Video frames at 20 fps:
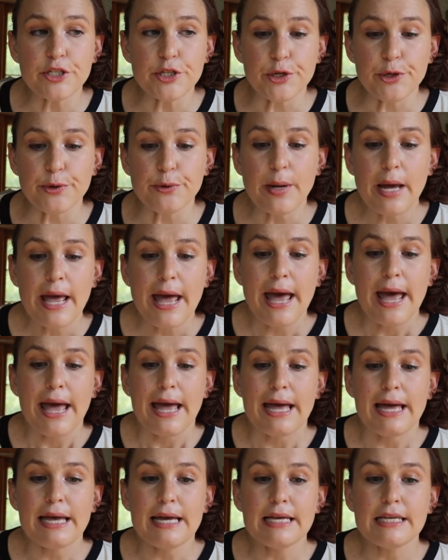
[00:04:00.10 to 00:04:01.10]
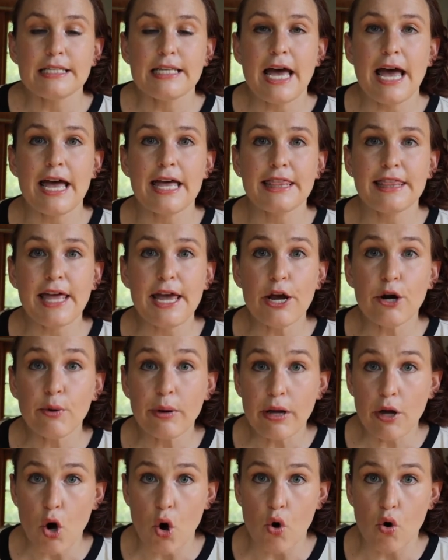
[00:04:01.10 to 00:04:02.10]
do is they are
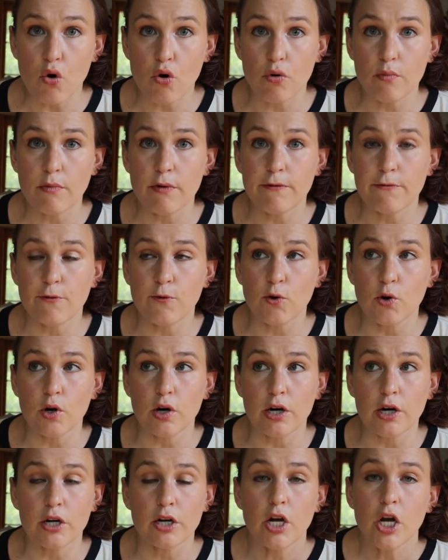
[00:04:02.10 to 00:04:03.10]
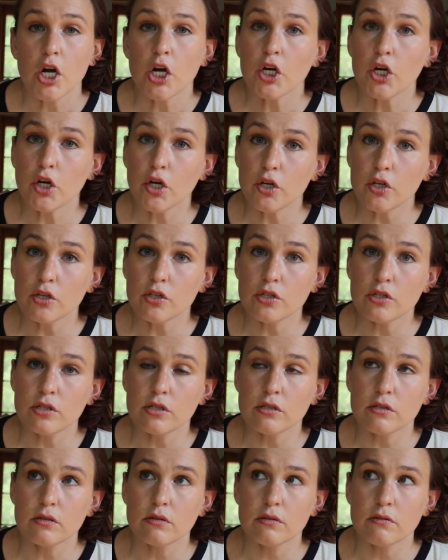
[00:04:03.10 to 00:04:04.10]
a home for
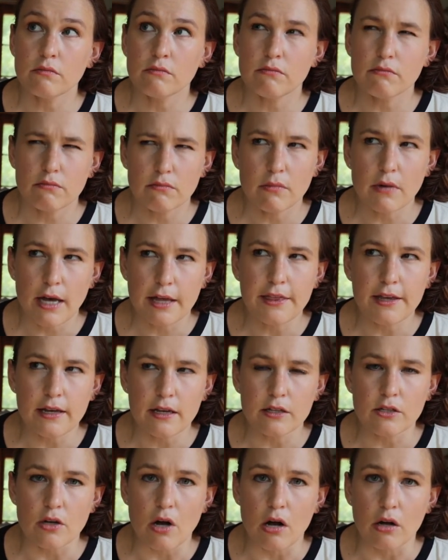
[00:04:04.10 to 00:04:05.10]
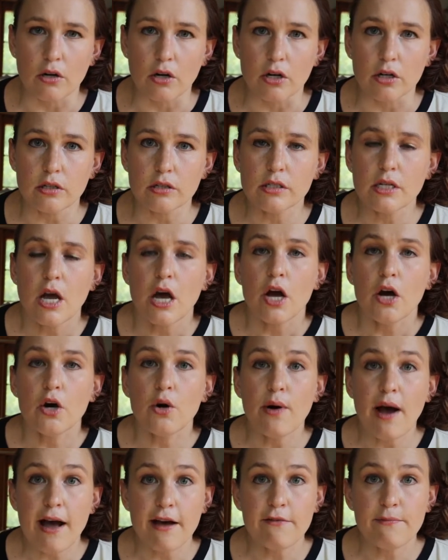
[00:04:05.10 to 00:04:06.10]
girls, I think it's all girls,
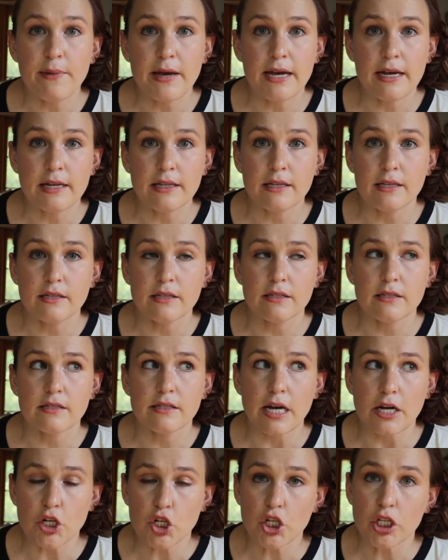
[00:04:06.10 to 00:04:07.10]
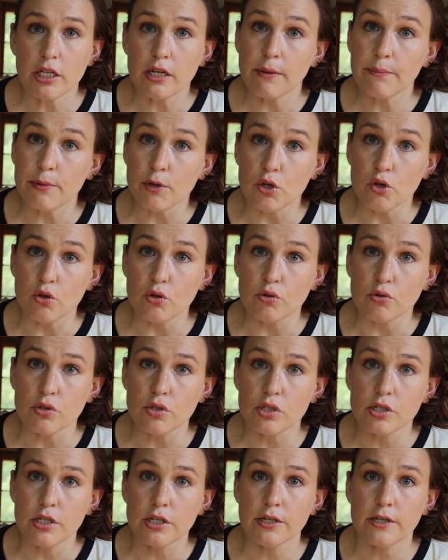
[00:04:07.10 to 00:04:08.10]
who have been sexually
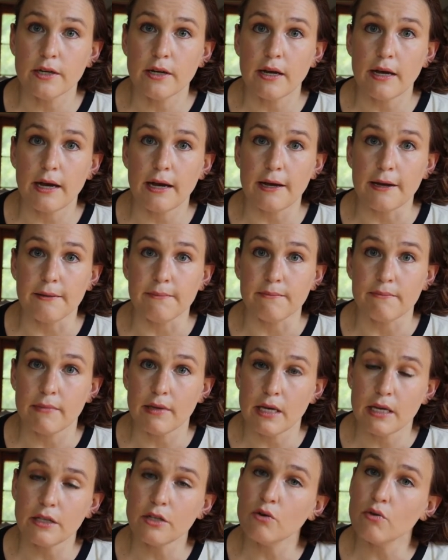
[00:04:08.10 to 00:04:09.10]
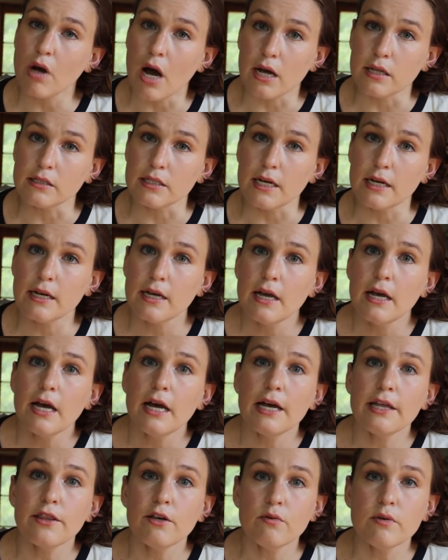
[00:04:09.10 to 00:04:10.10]
abused in Uganda.
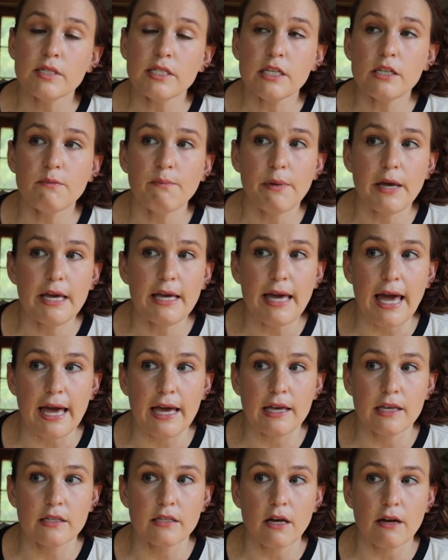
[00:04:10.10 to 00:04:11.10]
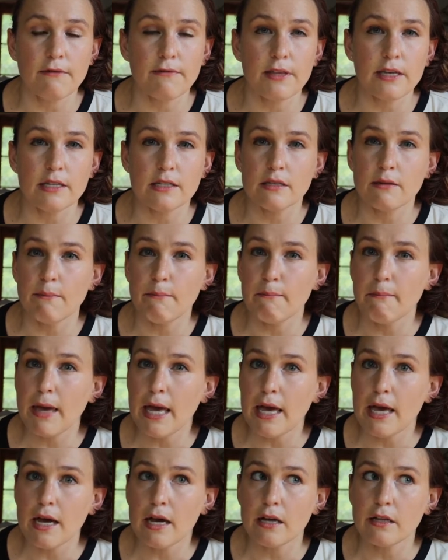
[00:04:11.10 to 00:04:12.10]
And there was this big case of this
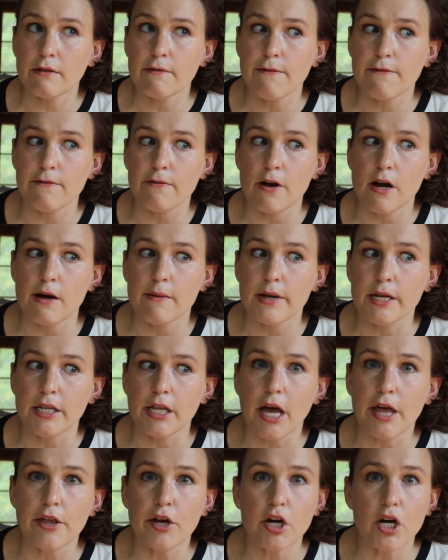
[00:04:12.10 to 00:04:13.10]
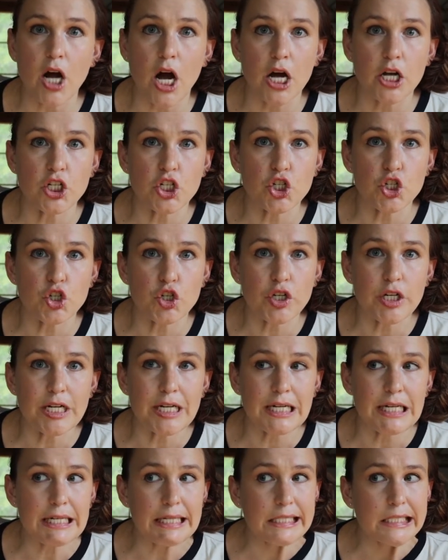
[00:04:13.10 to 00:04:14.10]
man from another
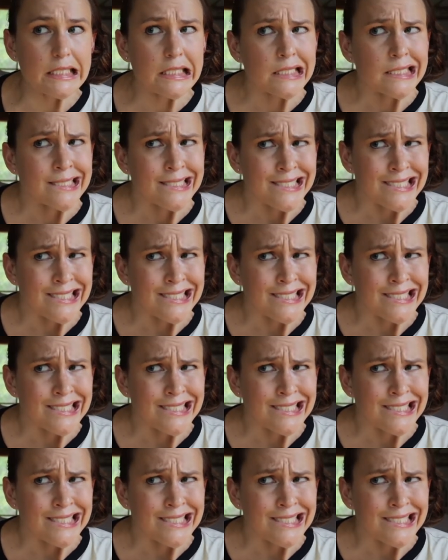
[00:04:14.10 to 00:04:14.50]
country,